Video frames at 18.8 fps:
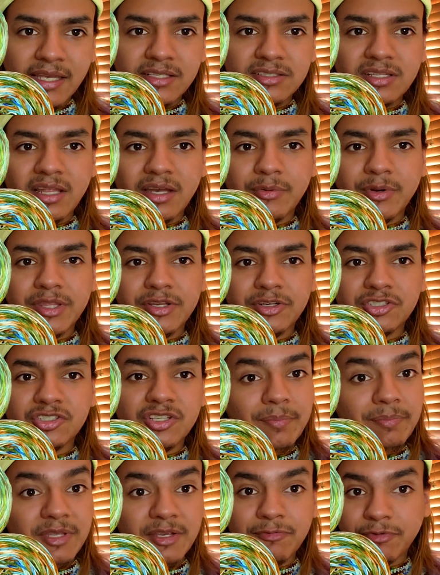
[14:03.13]
So that way there's
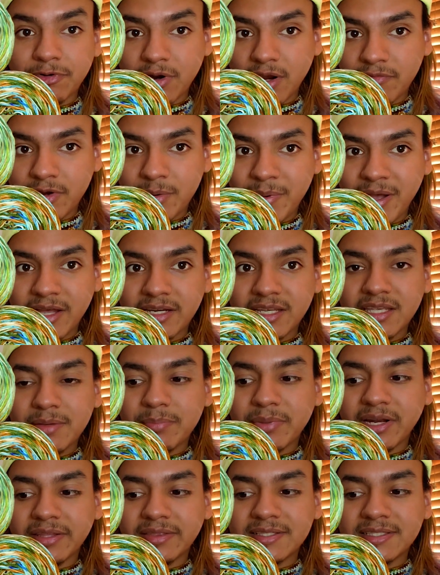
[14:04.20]
something for everybody,
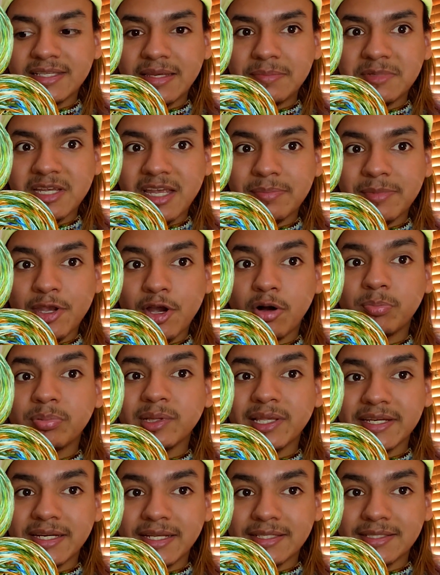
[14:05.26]
but at the same time, they all
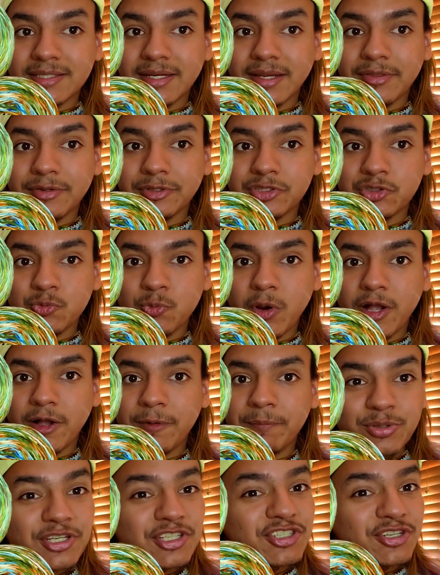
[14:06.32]
play nice together as well.
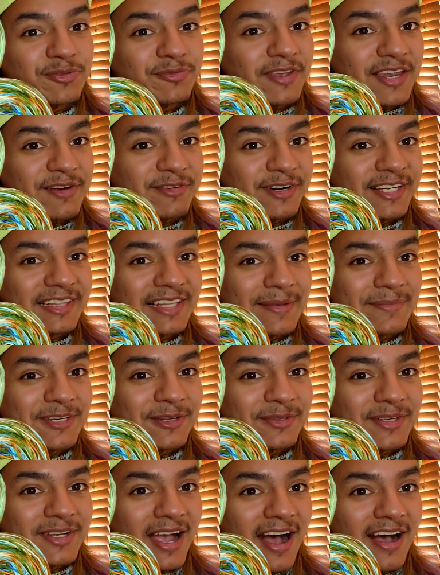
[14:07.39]
Which one is your favorite? Let me know
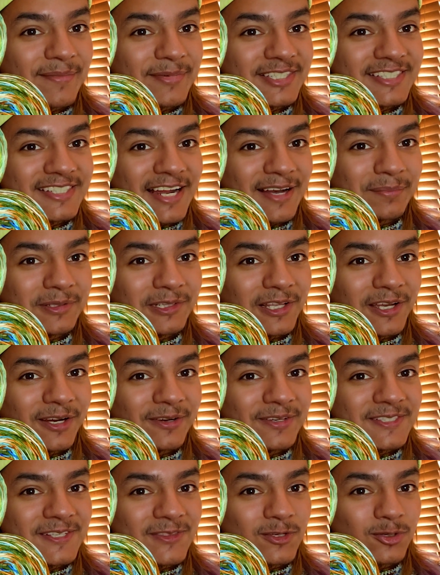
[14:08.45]
in the comments down below.
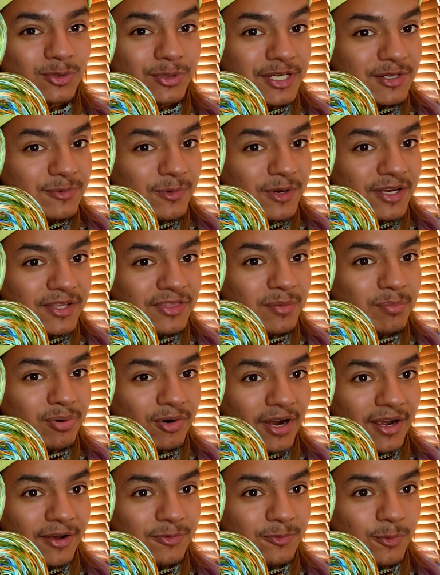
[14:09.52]
Is it the green one, the
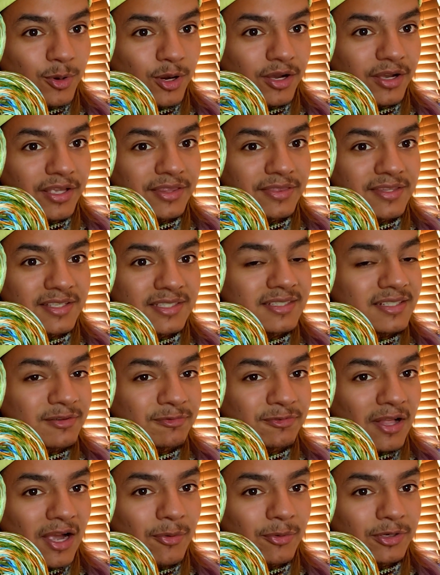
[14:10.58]
brown one, the
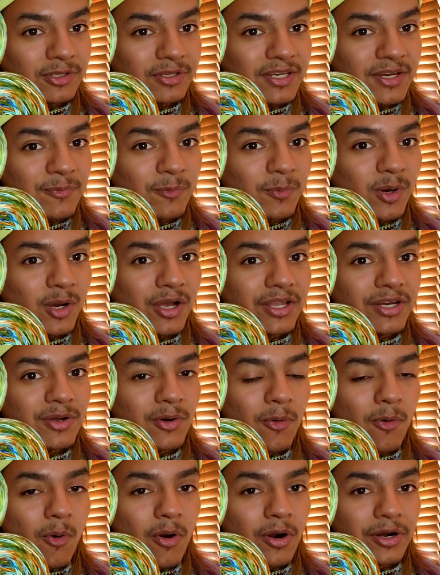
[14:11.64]
sunflower looking one,
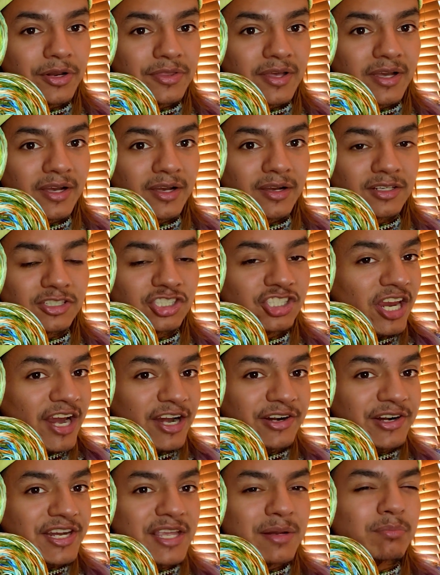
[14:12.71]
or the
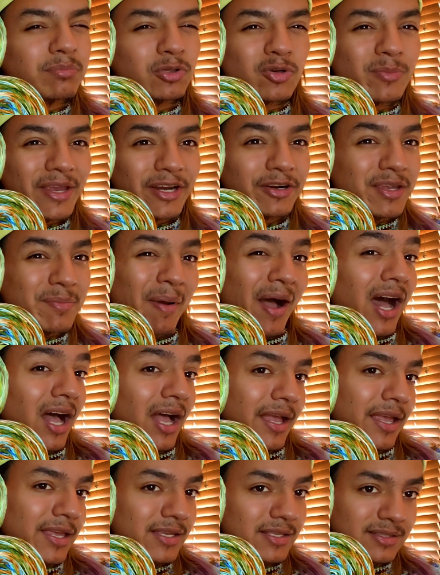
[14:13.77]
cherry and blueberry
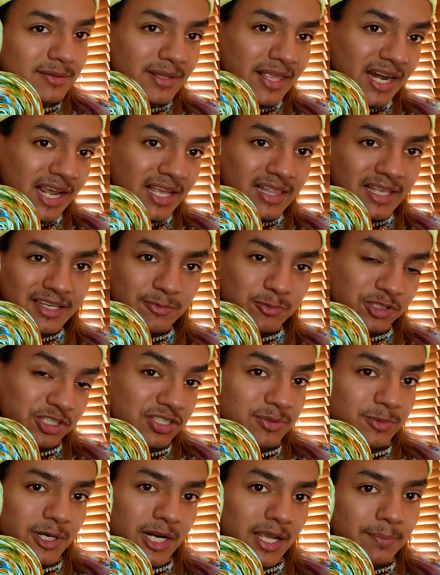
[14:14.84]
pie that I like, which
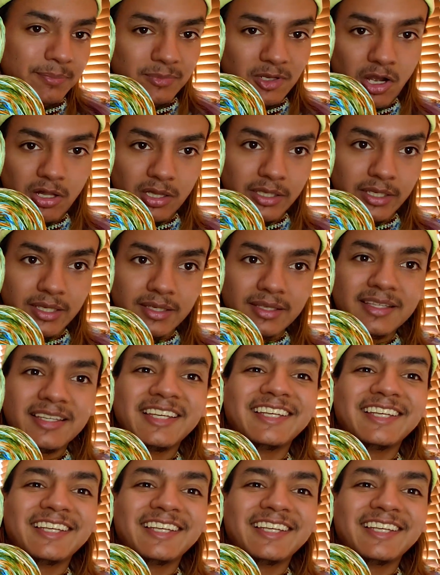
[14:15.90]
is what I'm calling it.